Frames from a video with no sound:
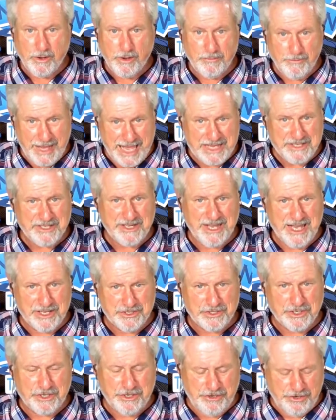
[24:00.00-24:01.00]
imagine that,
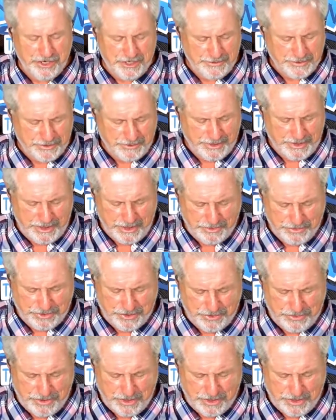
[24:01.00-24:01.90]
security between those two